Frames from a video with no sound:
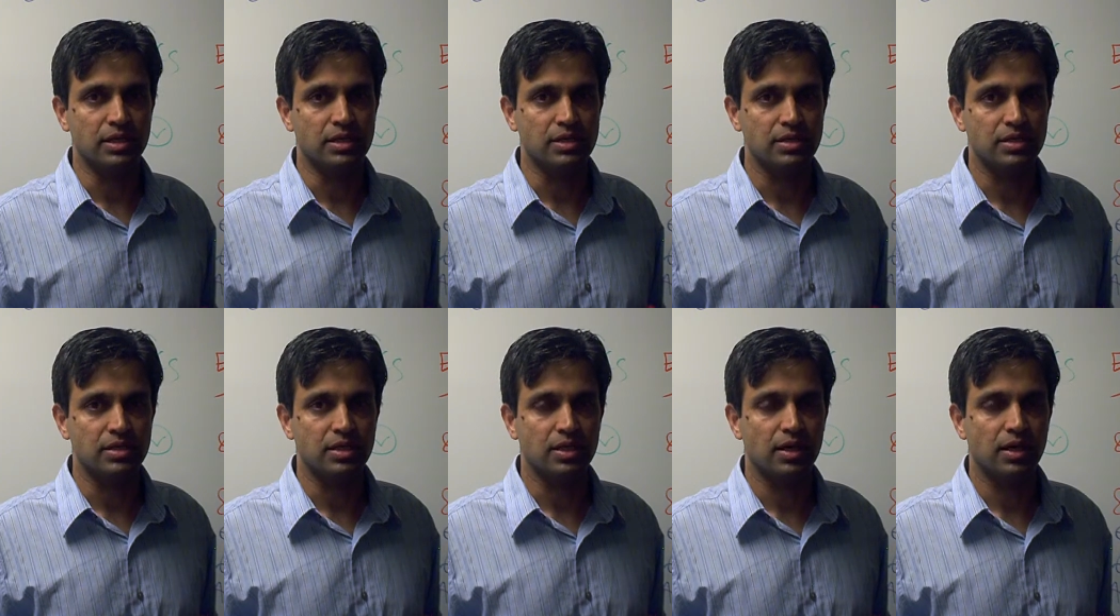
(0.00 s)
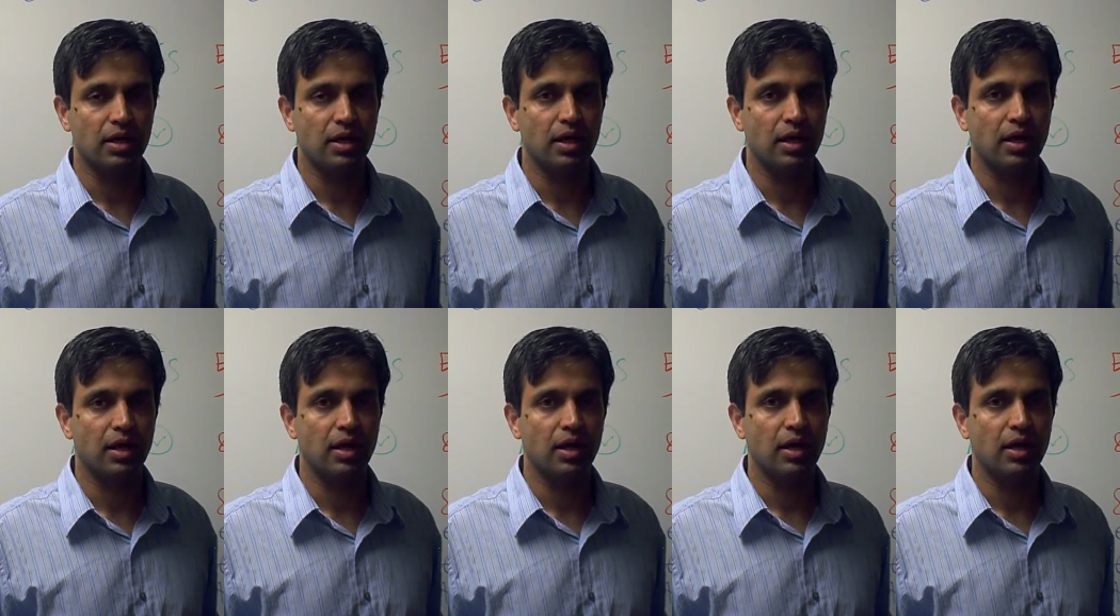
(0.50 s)
is
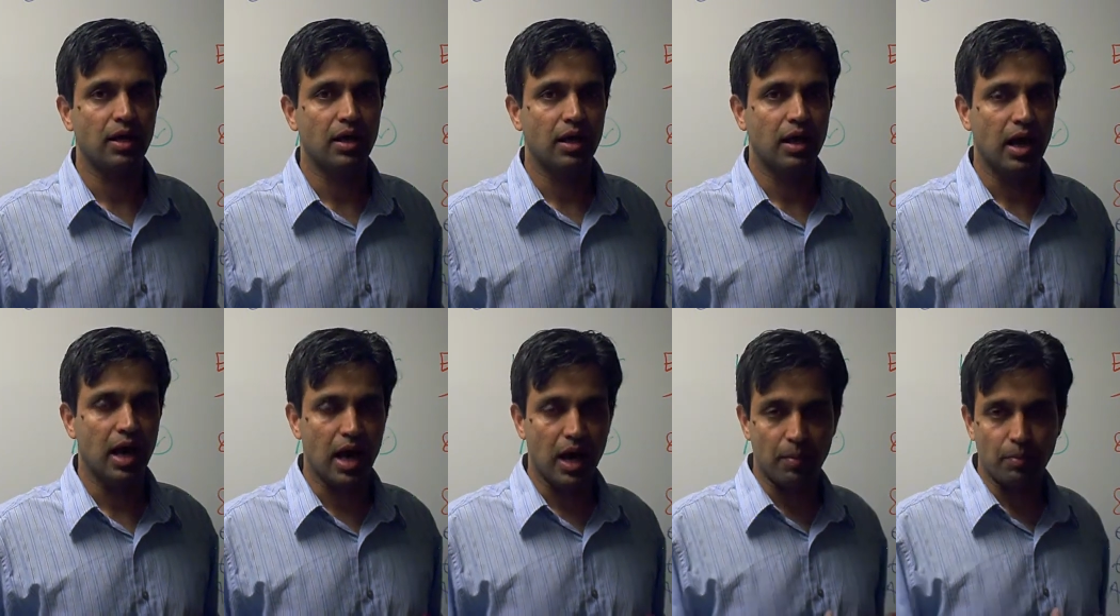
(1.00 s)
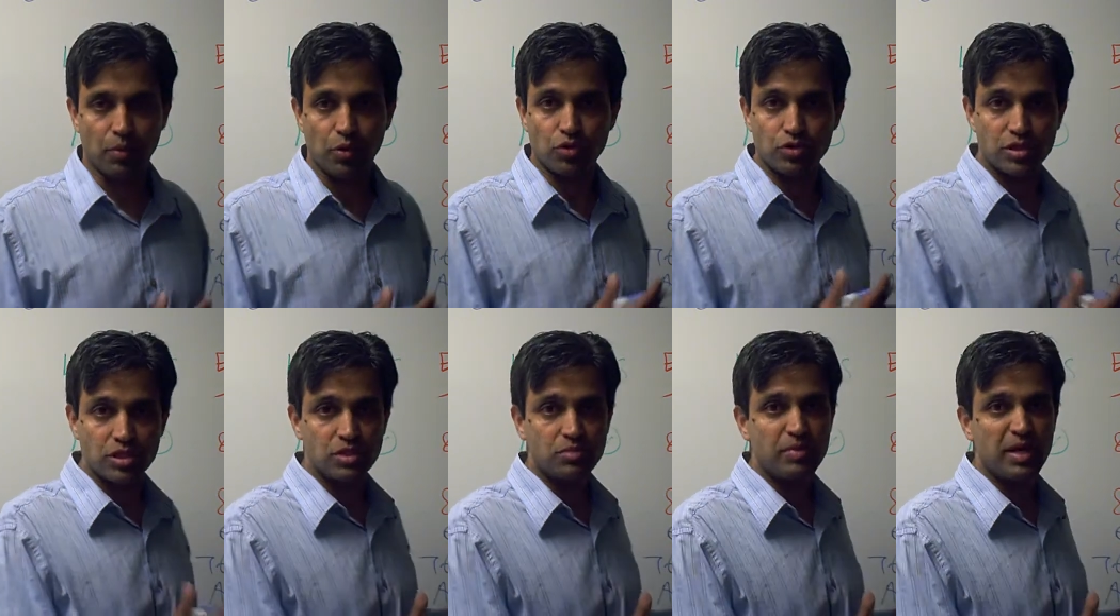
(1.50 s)
our
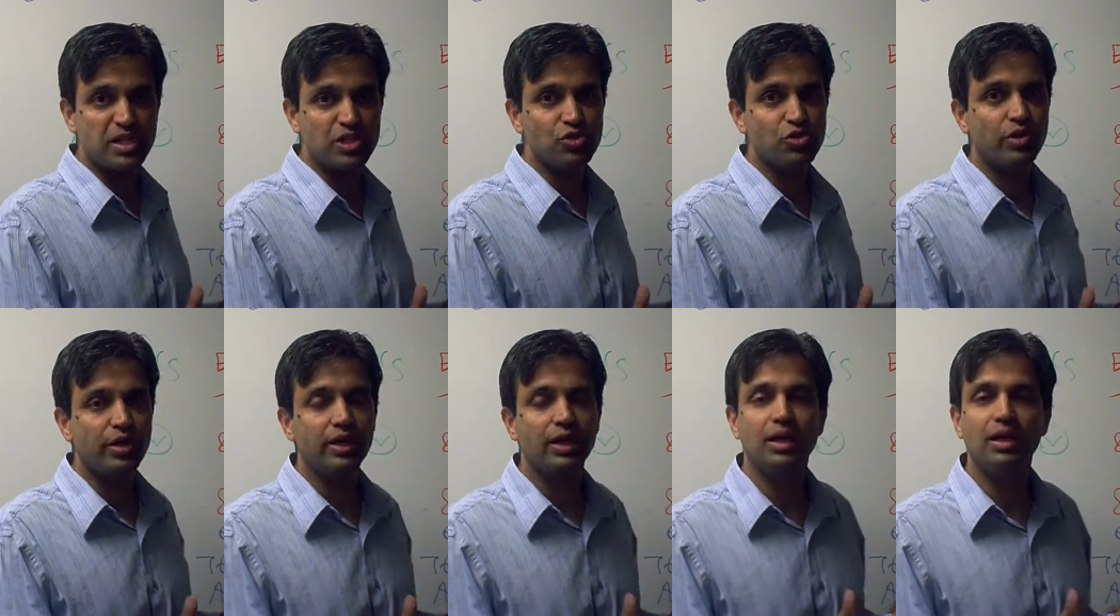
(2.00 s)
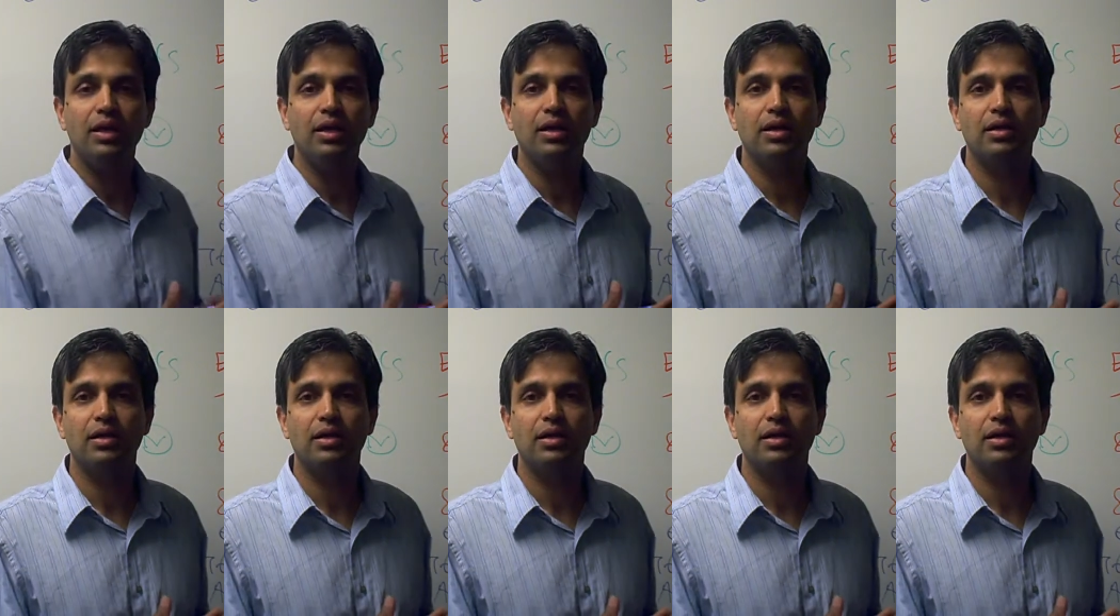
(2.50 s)
process maturity